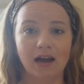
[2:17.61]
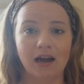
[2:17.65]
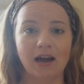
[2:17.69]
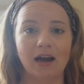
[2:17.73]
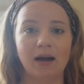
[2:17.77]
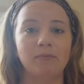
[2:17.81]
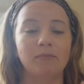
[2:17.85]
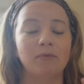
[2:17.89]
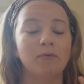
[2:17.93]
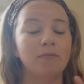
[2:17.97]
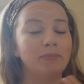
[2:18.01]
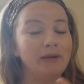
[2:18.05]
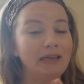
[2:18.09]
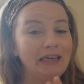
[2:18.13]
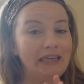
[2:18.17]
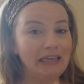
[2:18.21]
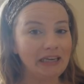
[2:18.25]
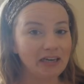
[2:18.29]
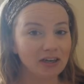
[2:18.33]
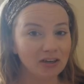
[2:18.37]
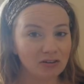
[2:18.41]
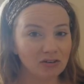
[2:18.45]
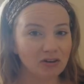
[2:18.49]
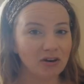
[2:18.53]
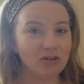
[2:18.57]
I'm a
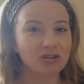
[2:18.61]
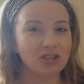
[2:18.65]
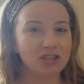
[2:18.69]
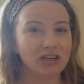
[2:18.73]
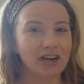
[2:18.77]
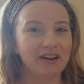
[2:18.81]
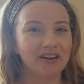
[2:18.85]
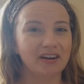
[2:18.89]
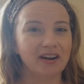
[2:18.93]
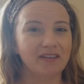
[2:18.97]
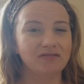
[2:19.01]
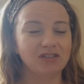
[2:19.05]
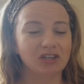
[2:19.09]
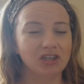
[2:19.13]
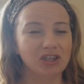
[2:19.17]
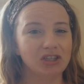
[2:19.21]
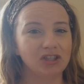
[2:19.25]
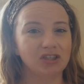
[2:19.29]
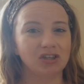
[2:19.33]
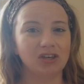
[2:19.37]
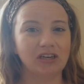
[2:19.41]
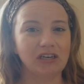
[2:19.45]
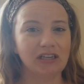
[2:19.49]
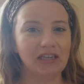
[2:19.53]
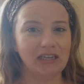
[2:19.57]
beginner crocheter. I've just
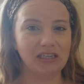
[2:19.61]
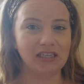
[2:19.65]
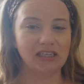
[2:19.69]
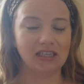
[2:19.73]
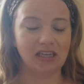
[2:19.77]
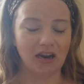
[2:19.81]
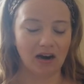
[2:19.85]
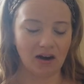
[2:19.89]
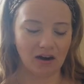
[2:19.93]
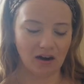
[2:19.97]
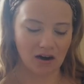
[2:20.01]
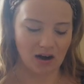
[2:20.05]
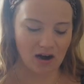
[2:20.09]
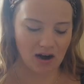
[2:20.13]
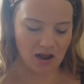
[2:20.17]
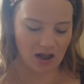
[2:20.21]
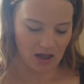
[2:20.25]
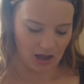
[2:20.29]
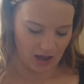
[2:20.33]
learned this year,